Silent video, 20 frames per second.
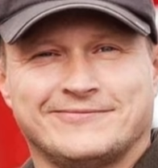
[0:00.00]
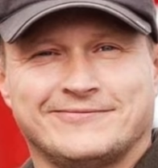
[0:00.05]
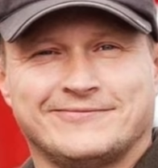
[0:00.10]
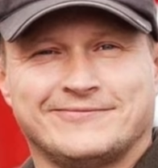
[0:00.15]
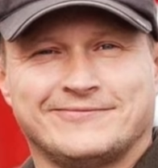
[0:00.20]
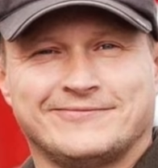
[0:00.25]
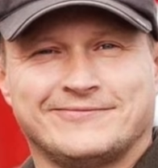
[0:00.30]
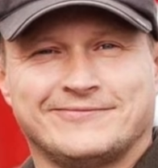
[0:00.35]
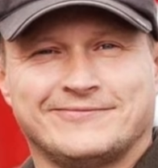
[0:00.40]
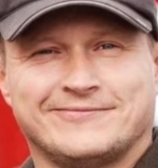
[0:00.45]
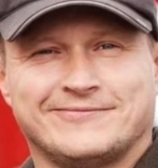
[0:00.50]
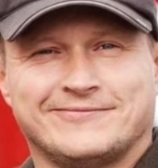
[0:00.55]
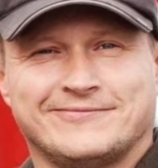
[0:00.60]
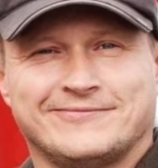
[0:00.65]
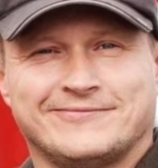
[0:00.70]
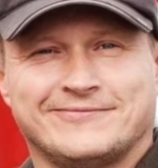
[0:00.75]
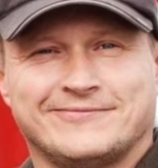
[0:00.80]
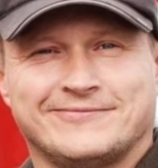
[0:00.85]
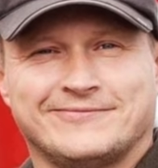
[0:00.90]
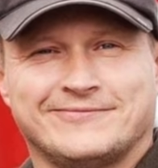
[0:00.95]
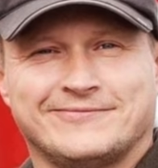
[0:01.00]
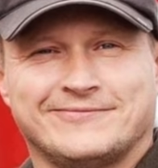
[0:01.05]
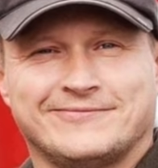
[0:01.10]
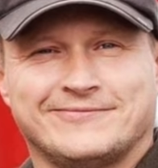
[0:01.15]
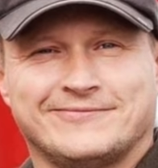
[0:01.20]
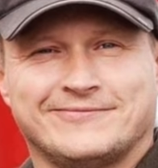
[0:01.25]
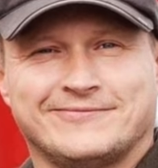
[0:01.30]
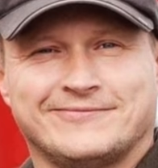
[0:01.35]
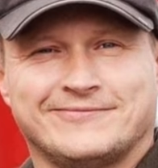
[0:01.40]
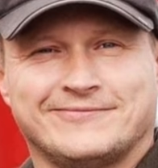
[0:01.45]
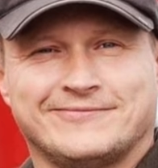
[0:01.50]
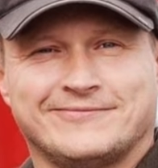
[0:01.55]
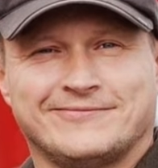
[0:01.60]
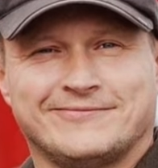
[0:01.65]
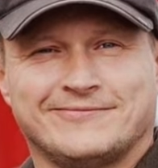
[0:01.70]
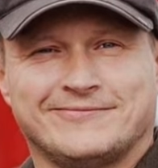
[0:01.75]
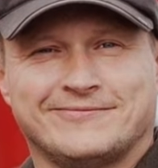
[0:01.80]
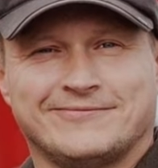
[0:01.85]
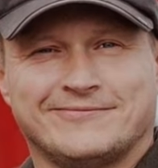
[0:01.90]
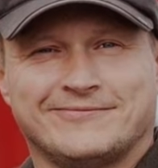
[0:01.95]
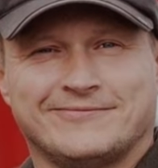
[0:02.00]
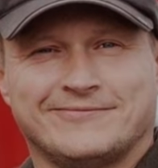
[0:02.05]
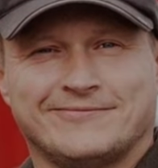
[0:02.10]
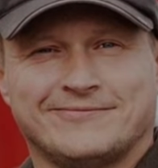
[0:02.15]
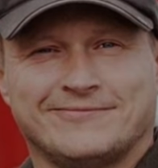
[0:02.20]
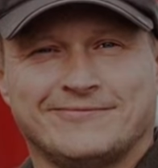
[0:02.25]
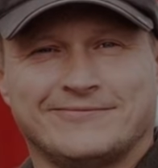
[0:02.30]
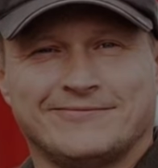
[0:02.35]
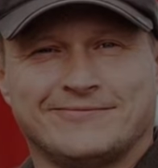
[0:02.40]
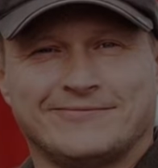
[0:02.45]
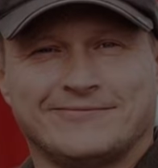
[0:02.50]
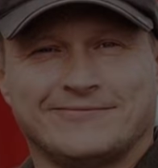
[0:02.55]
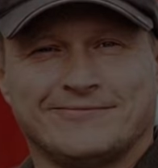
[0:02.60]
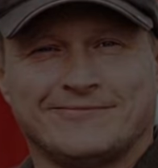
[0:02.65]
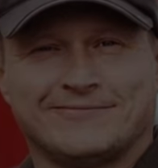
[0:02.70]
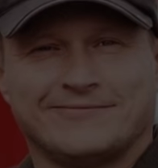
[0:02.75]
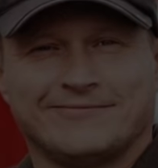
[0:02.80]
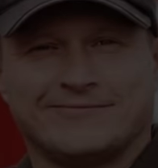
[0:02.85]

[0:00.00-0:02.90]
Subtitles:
[no speech]